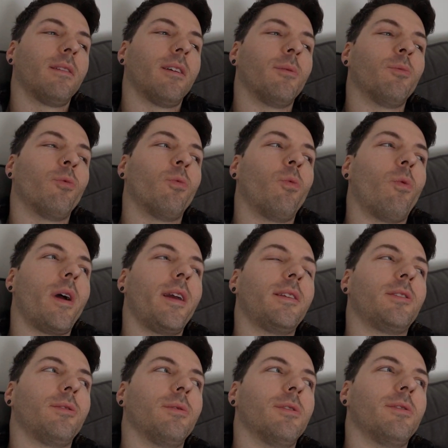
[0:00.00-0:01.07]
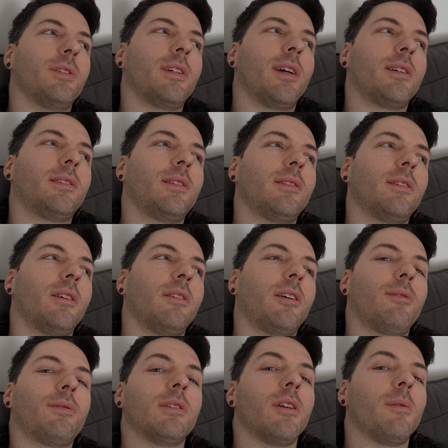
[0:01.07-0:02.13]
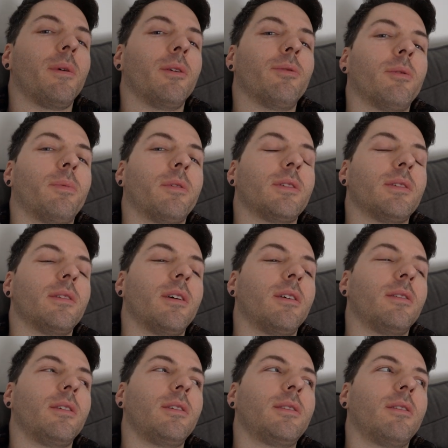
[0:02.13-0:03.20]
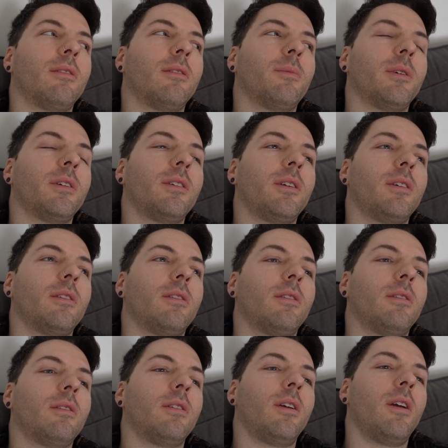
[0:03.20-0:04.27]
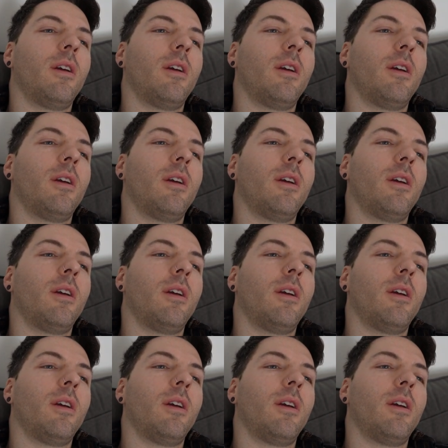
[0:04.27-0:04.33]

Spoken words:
I'm way too enthusiastic there. That was not my real personality. Sorry about that.